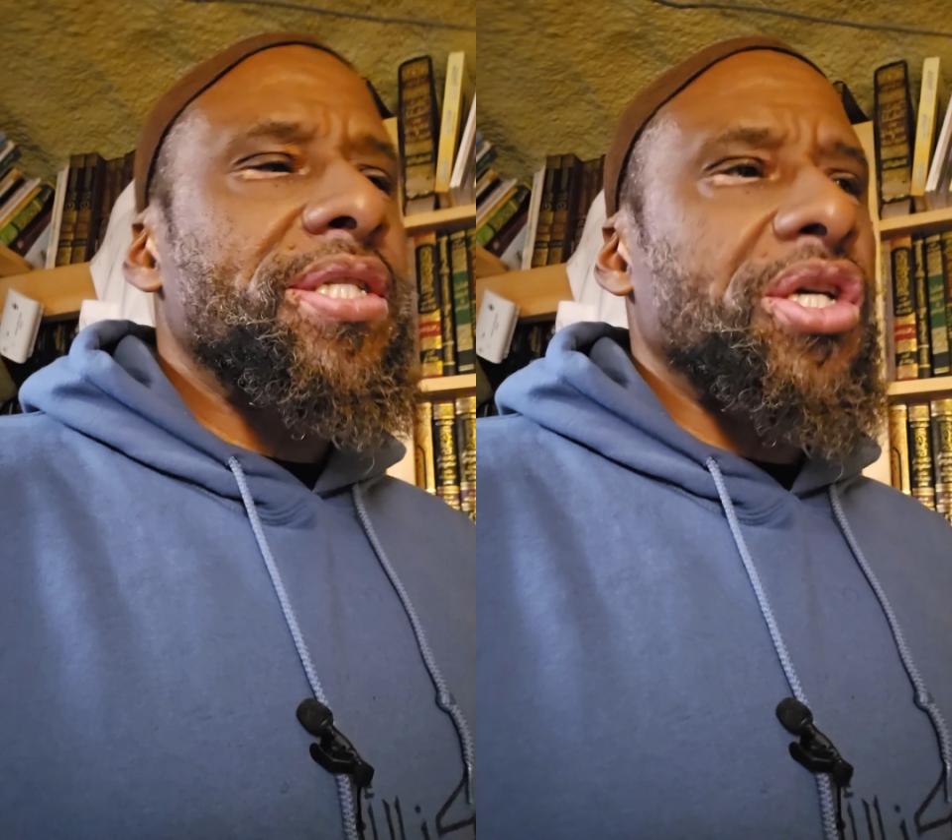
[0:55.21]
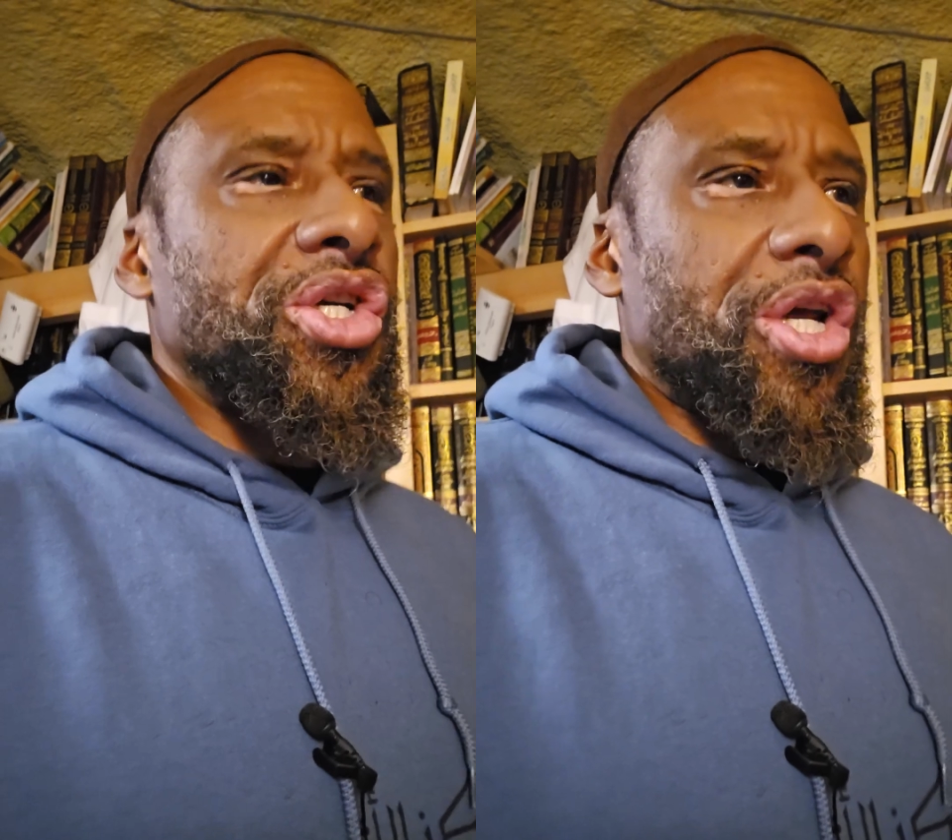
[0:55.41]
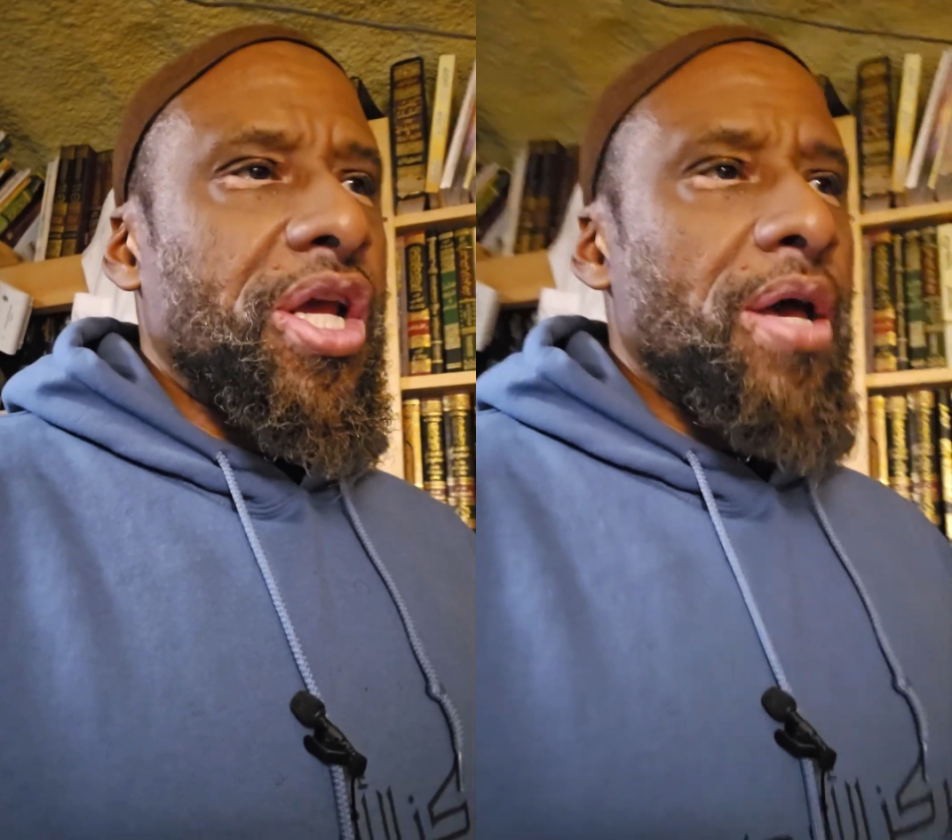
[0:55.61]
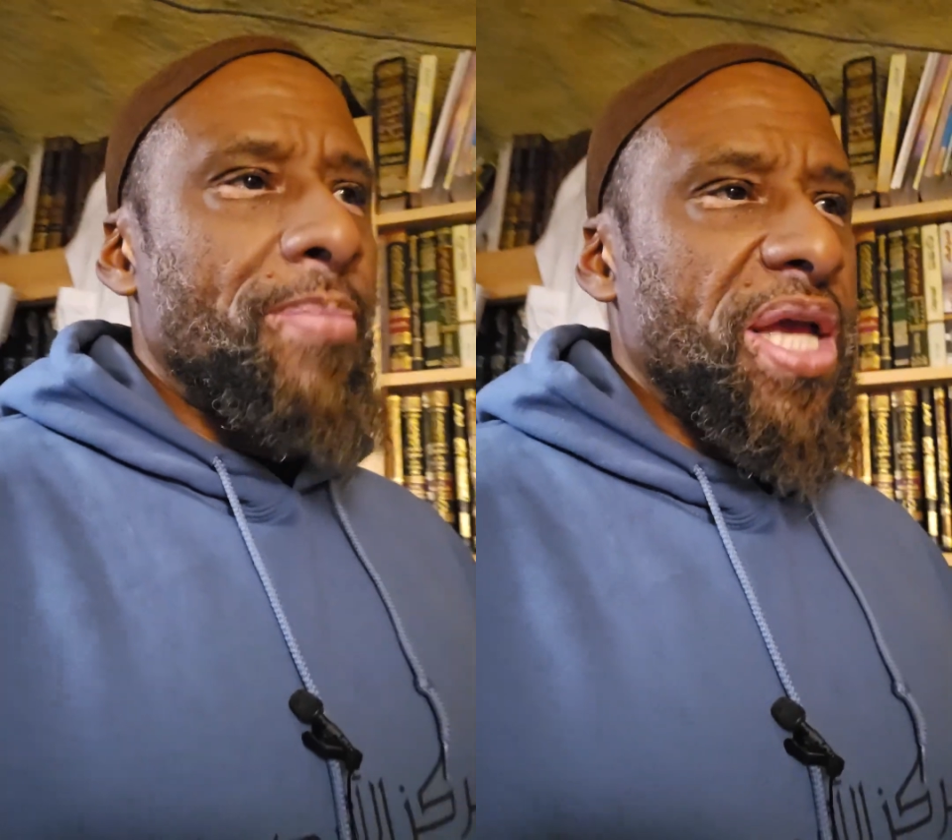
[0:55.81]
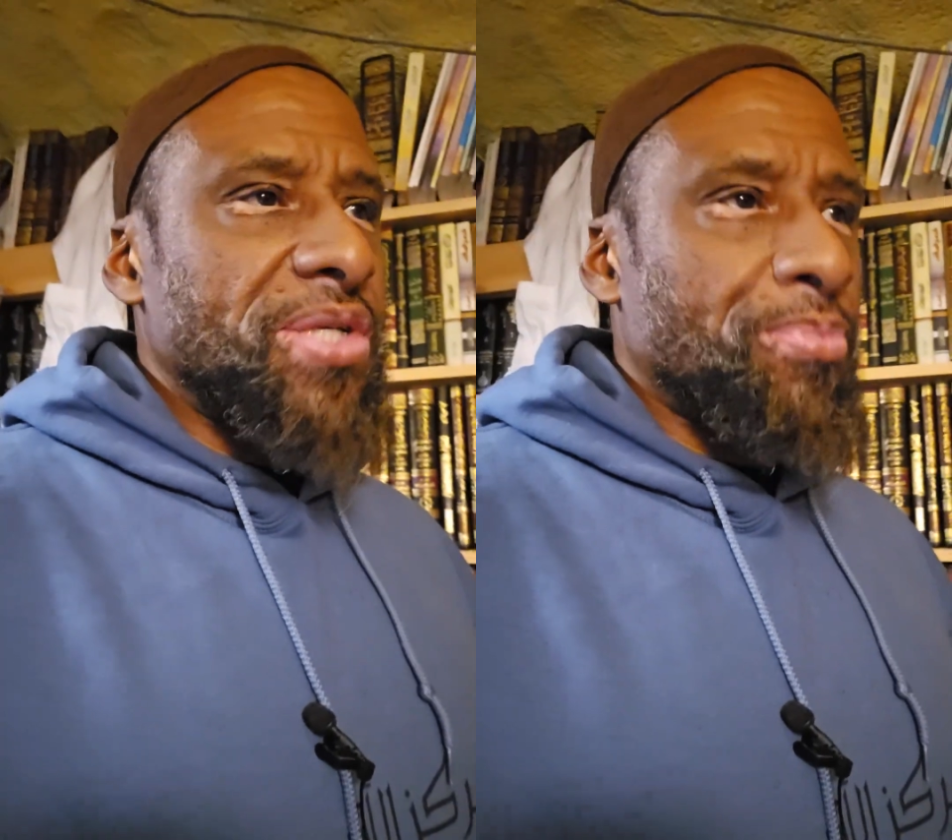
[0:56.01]
is a
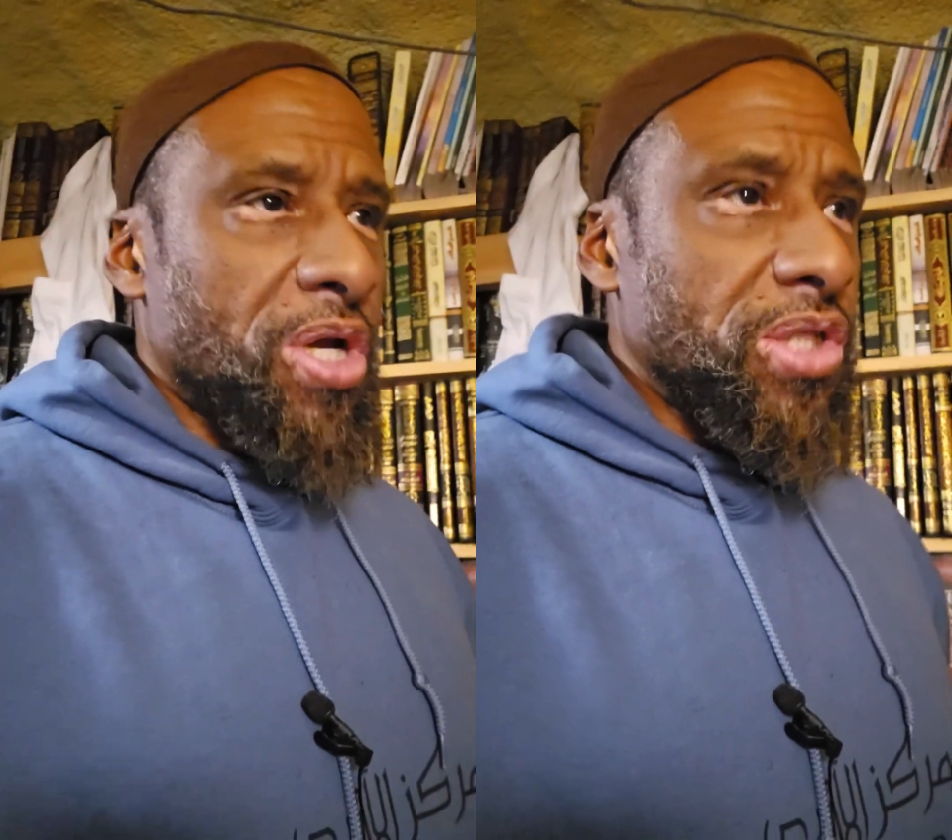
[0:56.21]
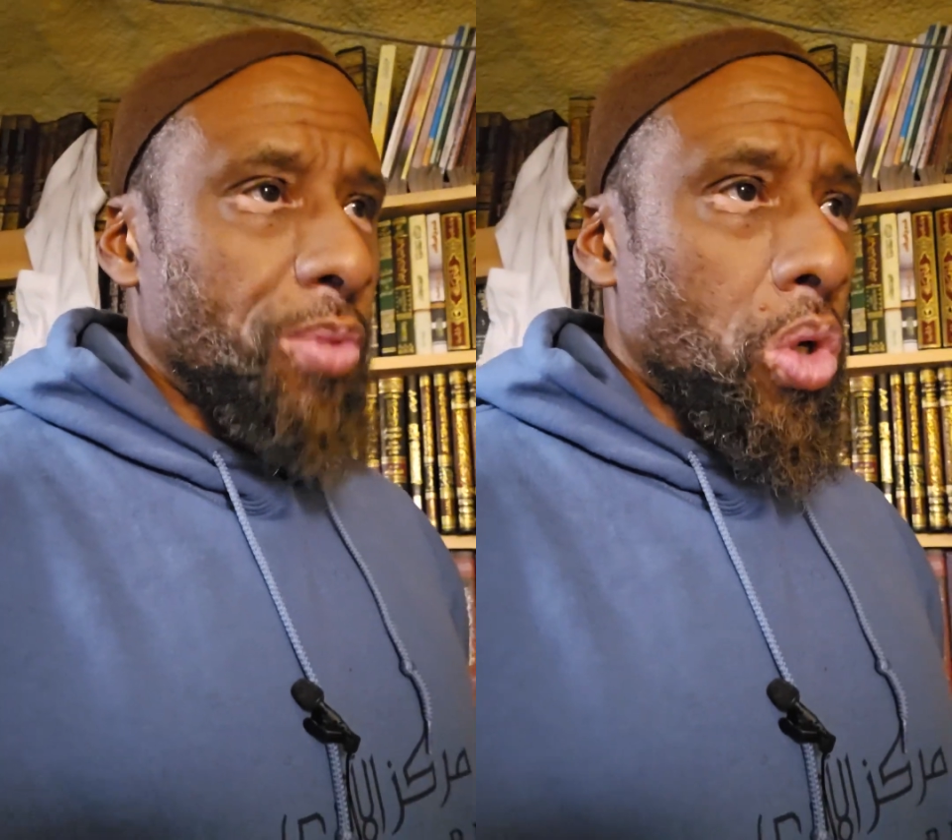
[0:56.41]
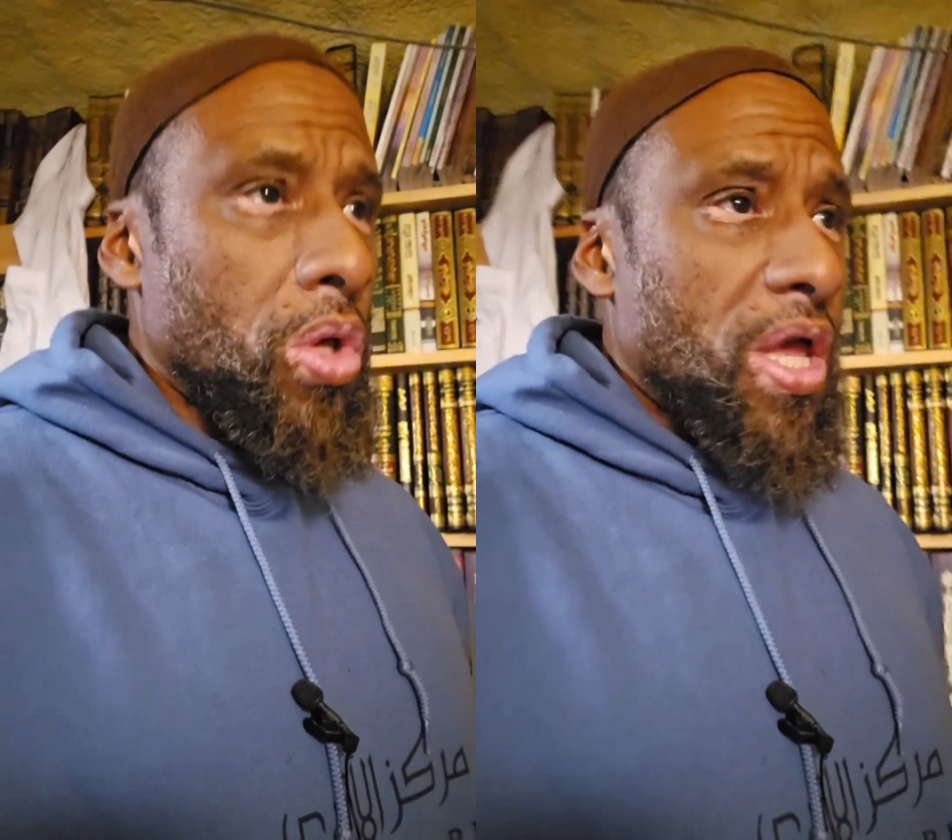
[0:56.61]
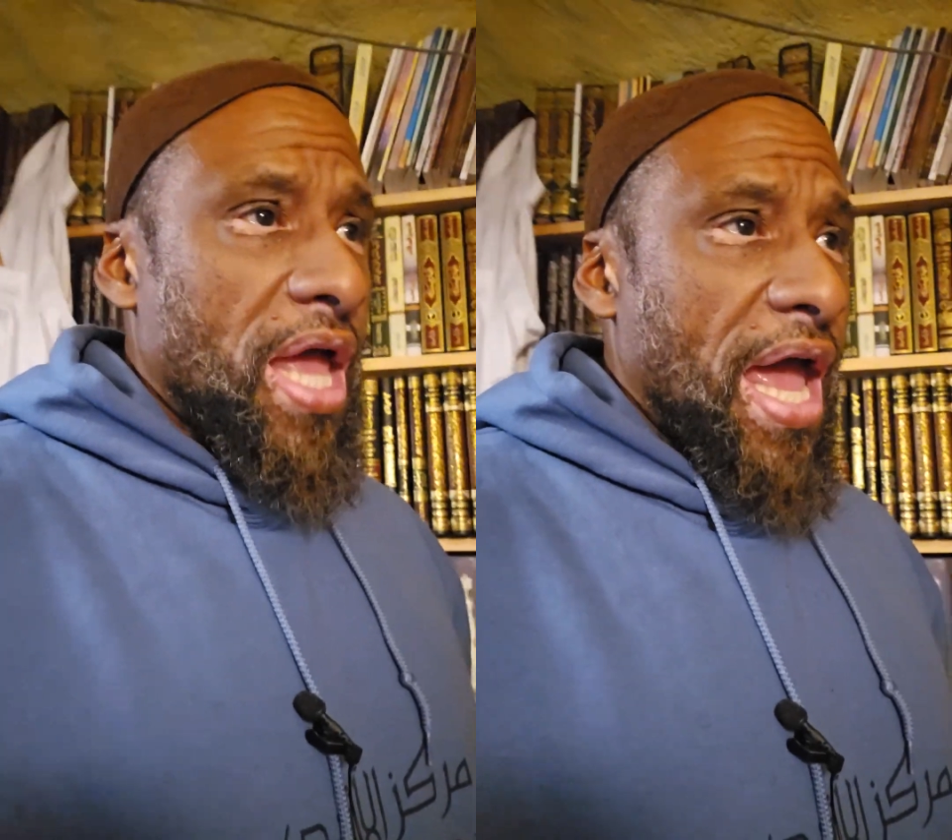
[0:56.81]
sharia based principle,